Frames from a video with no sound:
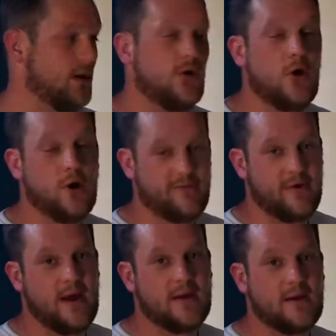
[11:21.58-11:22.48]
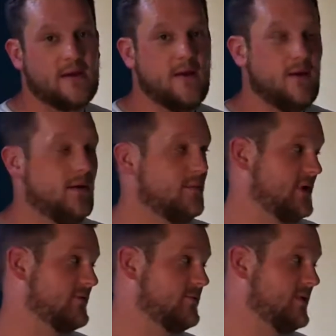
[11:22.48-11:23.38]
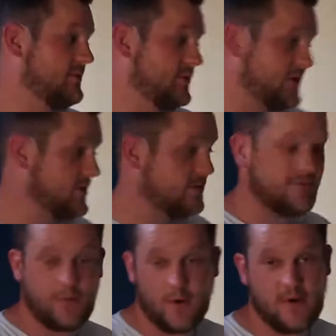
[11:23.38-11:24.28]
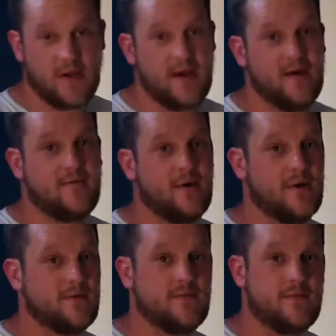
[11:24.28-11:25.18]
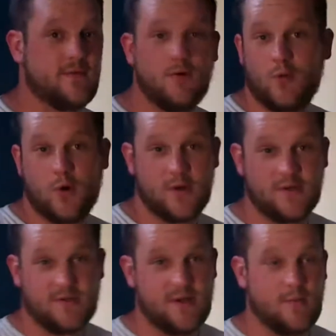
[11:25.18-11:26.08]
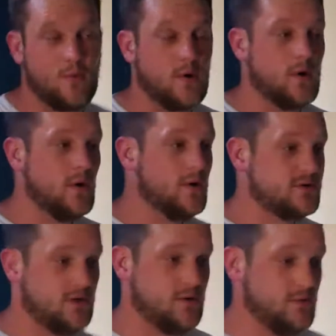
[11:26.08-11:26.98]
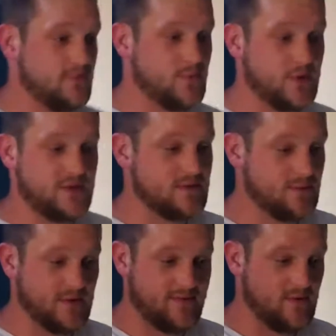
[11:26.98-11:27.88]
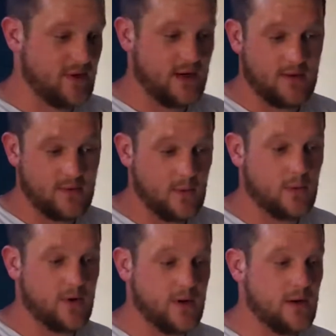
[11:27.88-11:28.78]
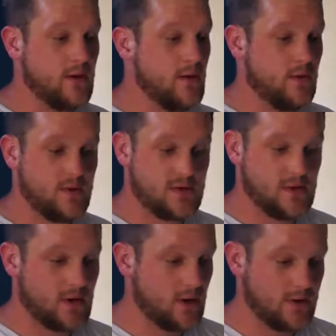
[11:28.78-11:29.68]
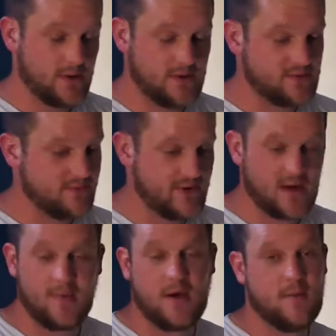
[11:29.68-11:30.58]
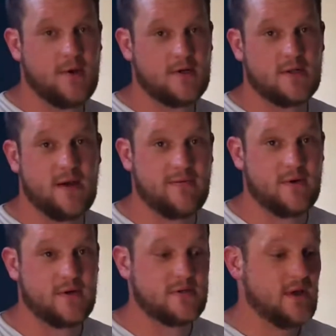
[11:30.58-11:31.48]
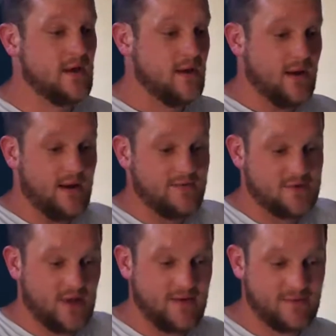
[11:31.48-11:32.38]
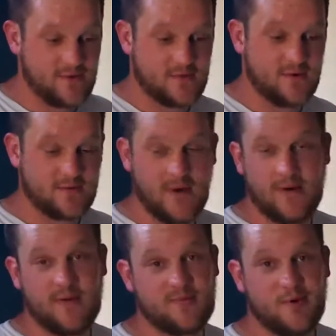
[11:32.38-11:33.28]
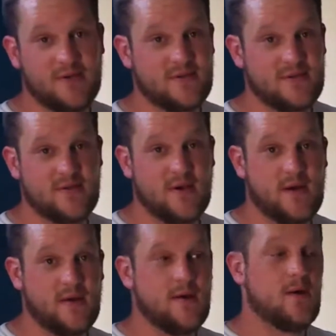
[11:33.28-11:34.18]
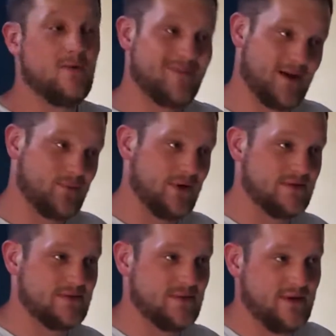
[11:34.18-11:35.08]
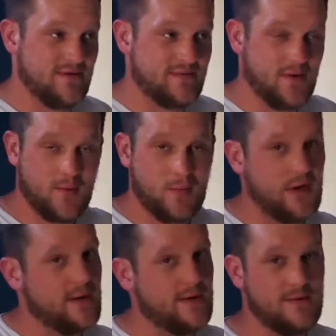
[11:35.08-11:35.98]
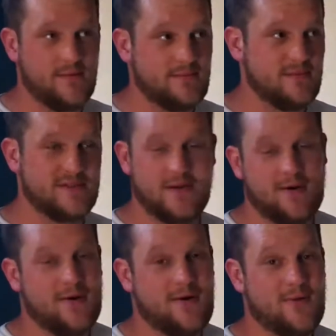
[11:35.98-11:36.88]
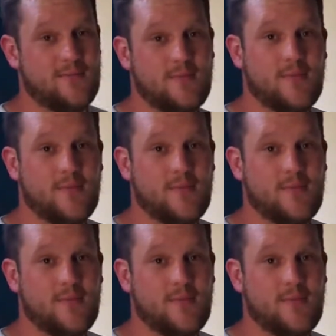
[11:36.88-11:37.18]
nerve-wracking because we couldn't afford to have 2 mortgages anymore. So the place that we're living right now, that we're renting, we turned in our notice. We've got to be out by July 1st. And if July 1st rolls around and this place isn't done, we've got places to live, but it's not our home.